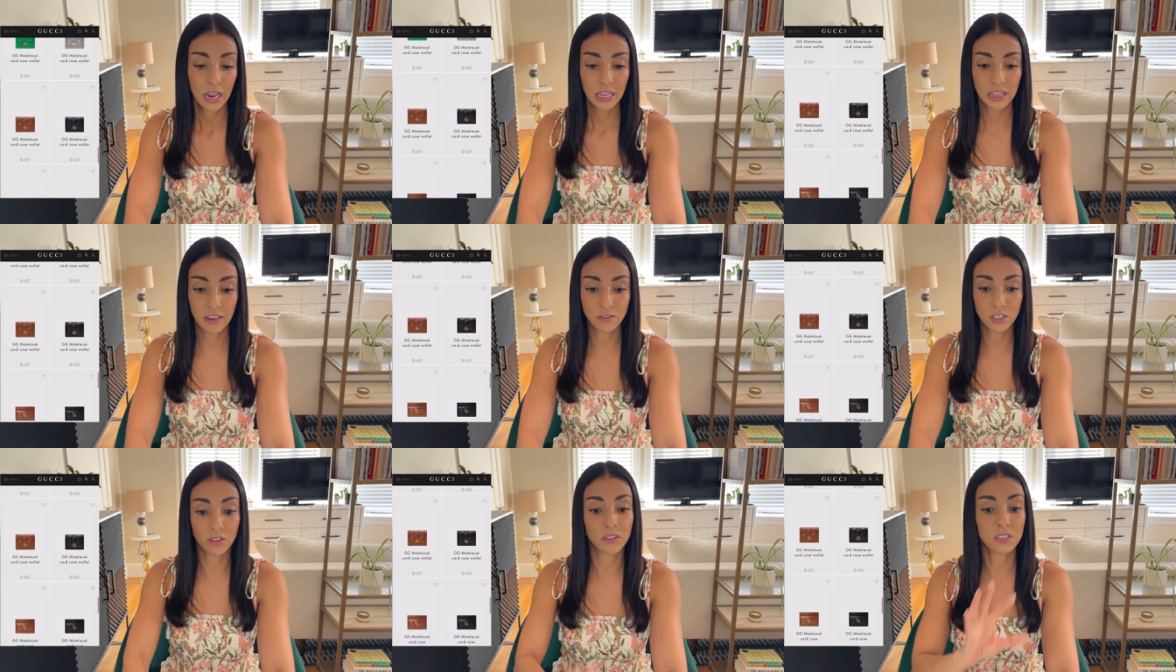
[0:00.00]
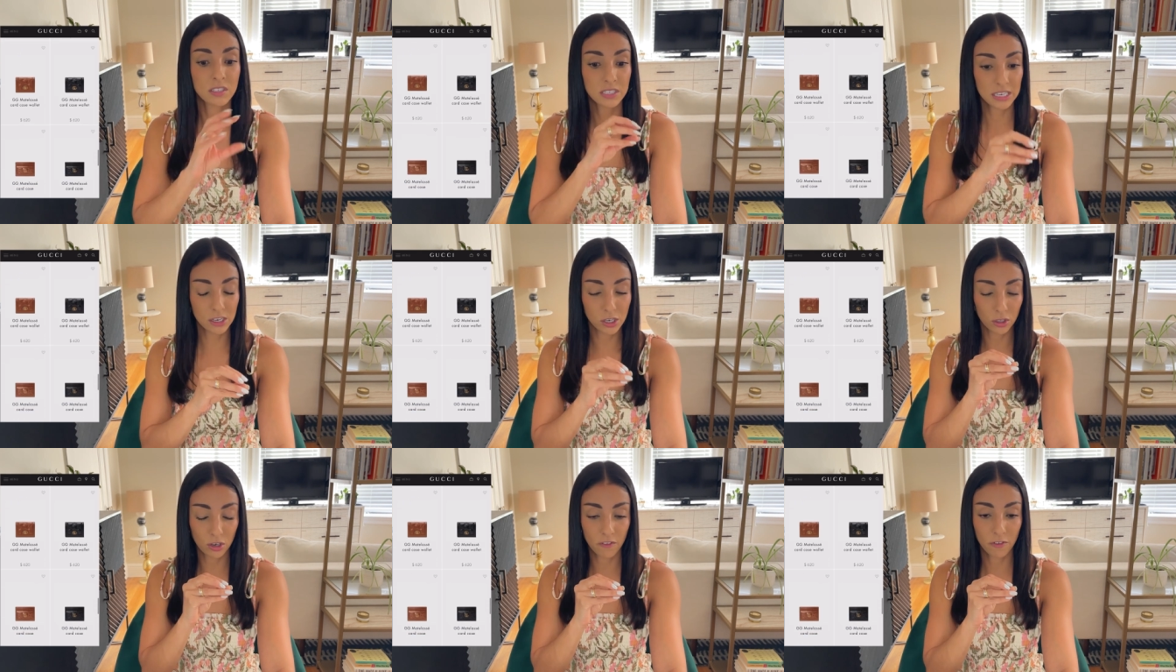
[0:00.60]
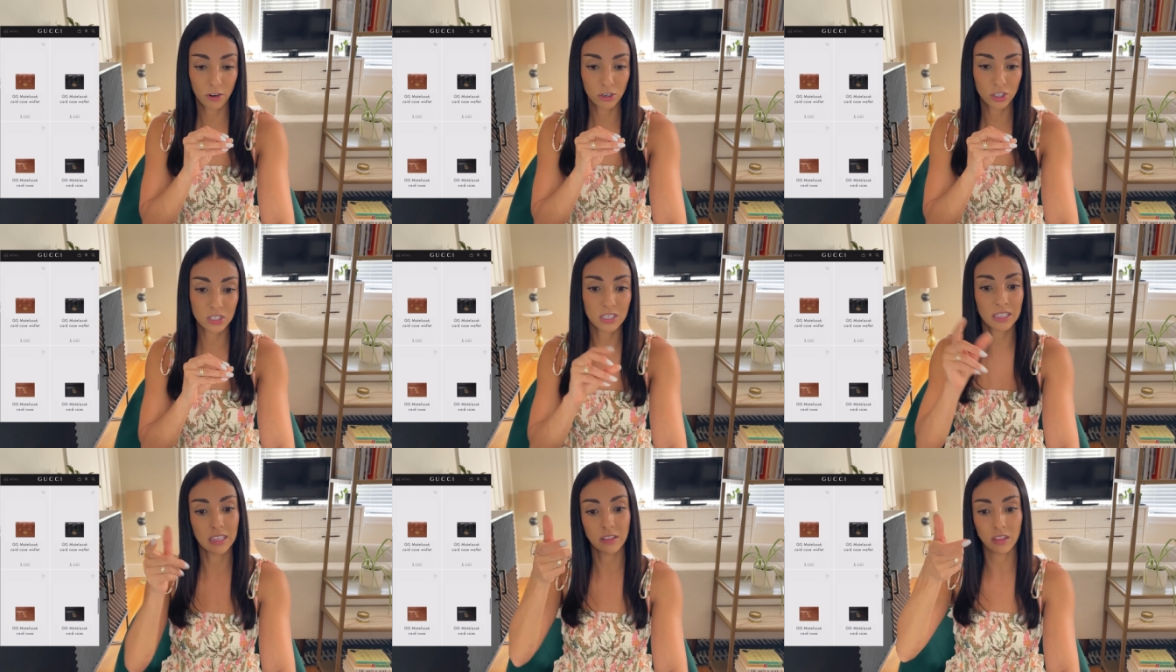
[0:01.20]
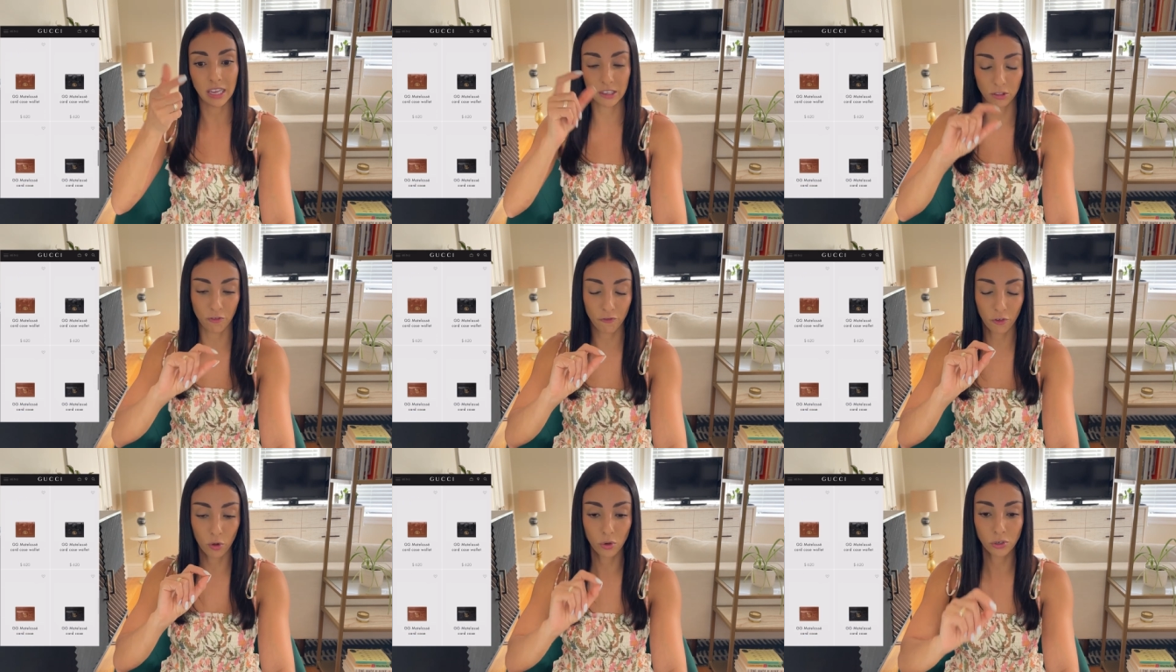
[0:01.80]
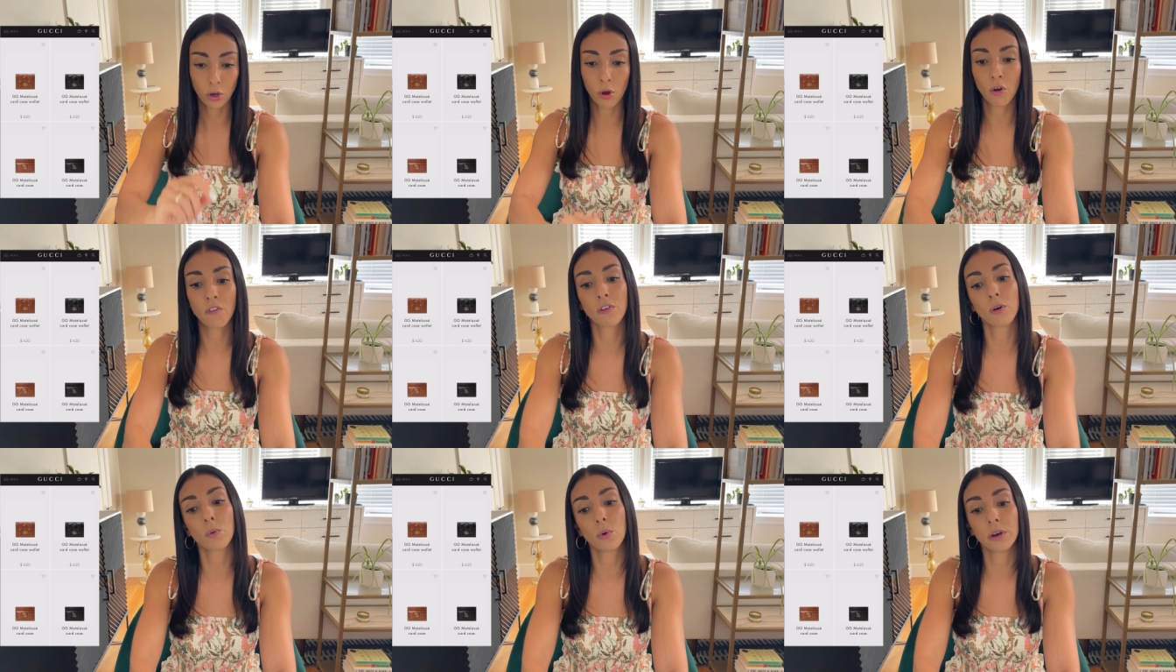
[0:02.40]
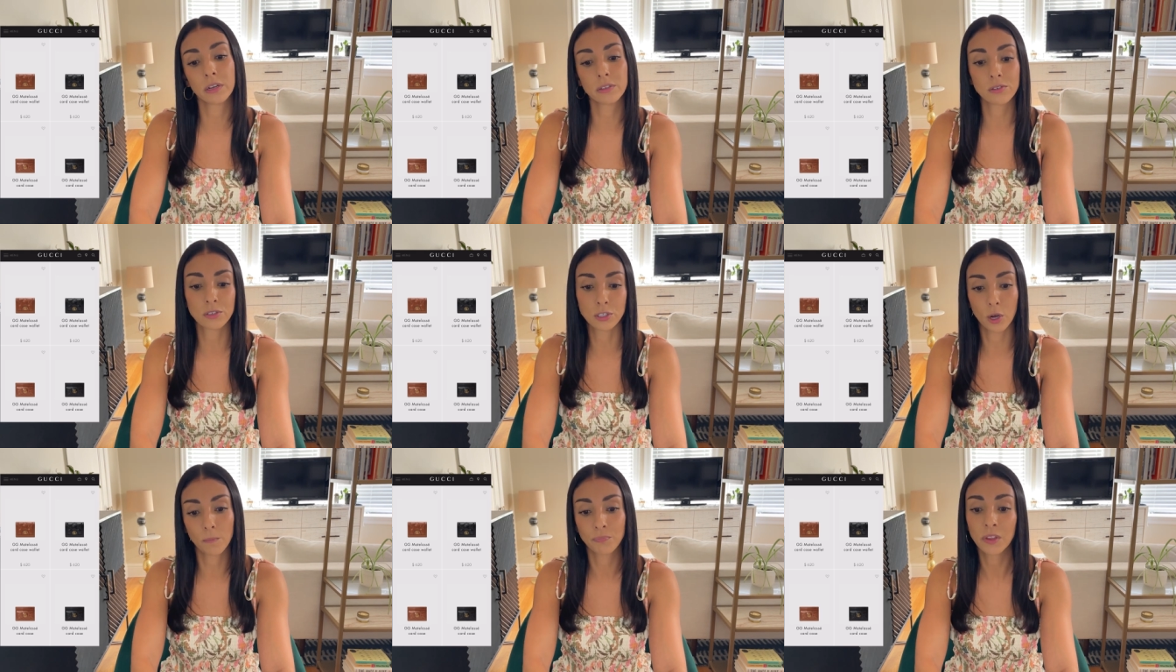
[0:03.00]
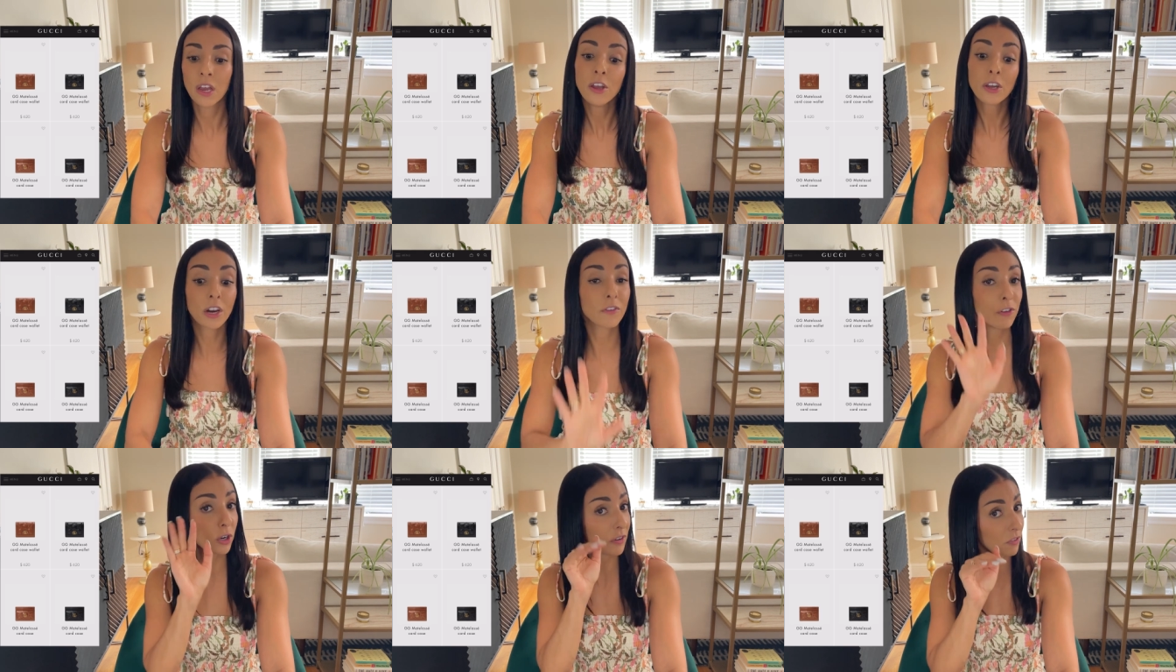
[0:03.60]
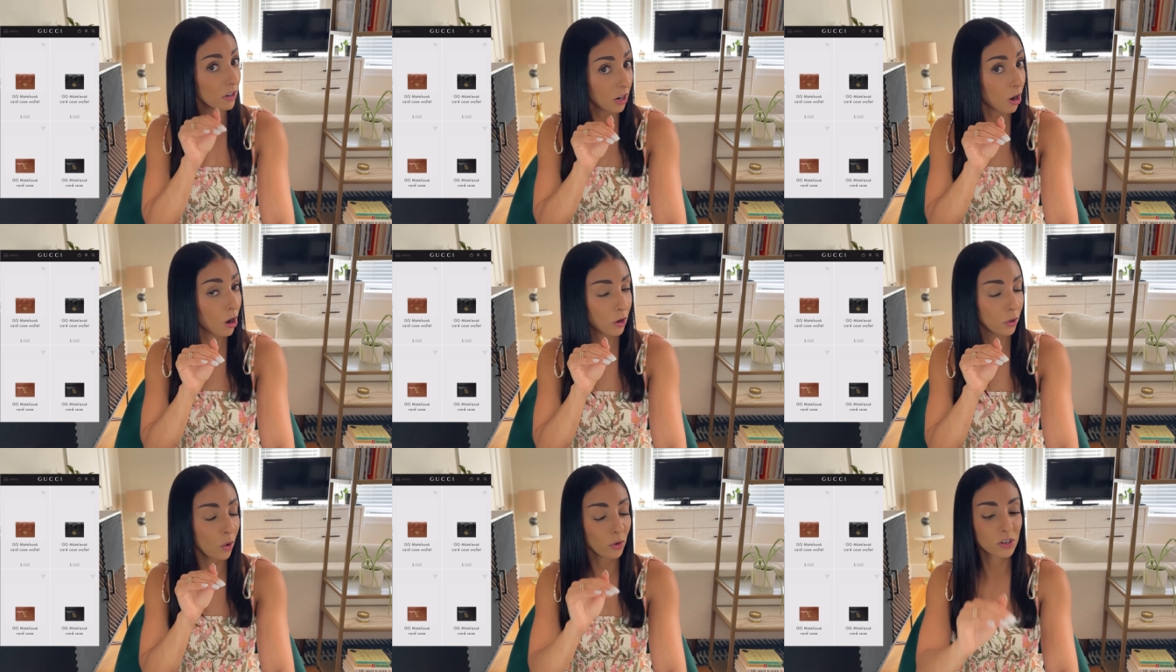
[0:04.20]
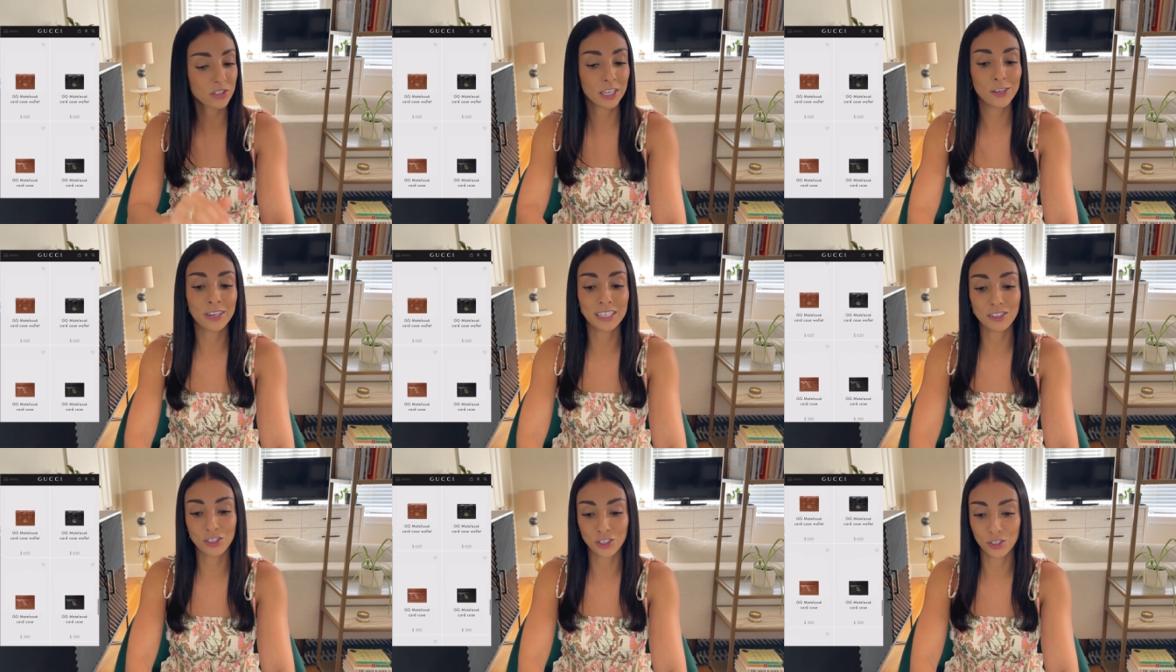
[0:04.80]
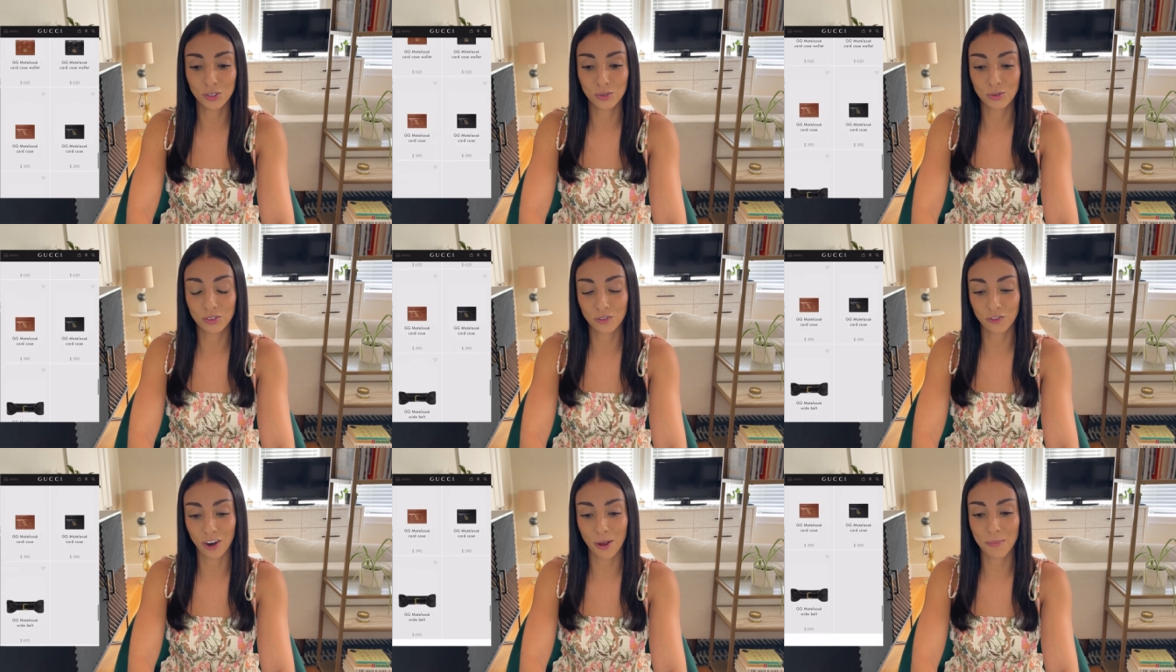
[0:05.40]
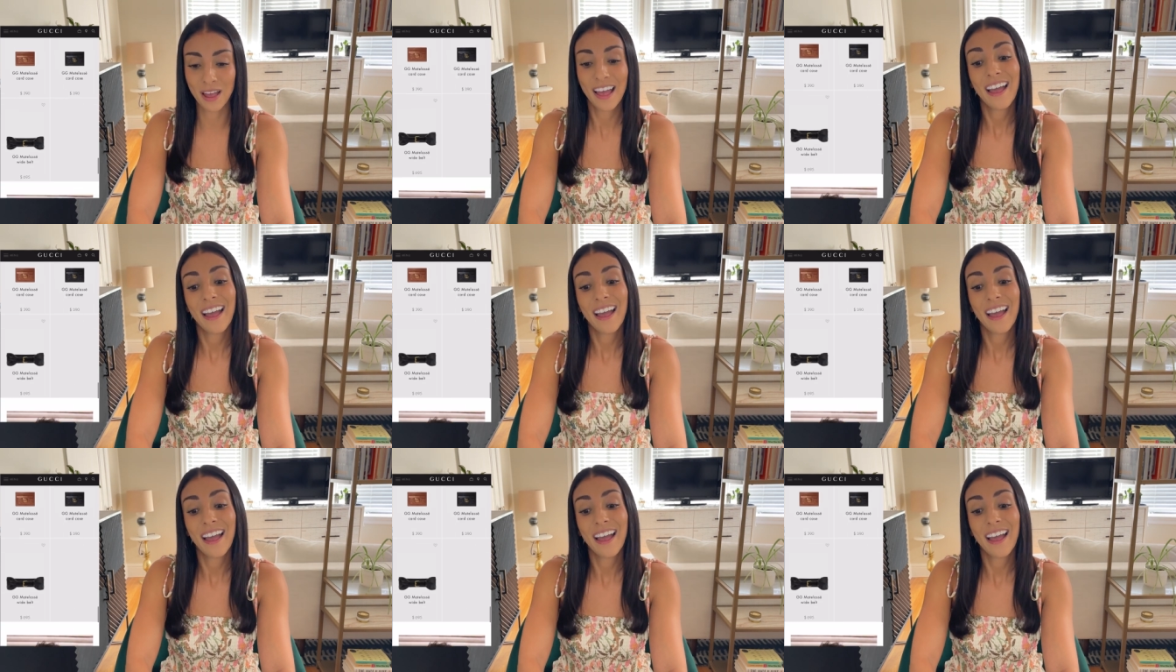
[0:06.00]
They've done the singular versions and then like the fold over ones. So got a few different card holders that you can choose from.